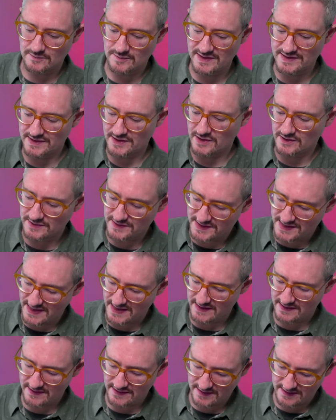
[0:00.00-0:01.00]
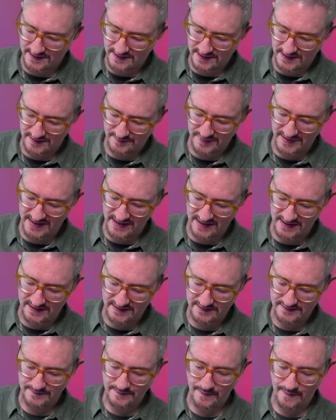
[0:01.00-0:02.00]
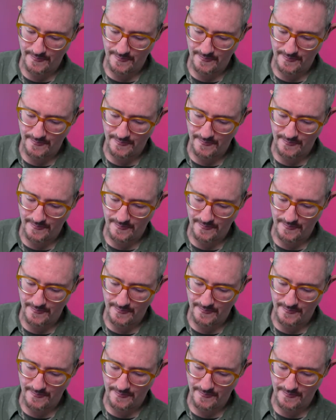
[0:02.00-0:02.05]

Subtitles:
with content up here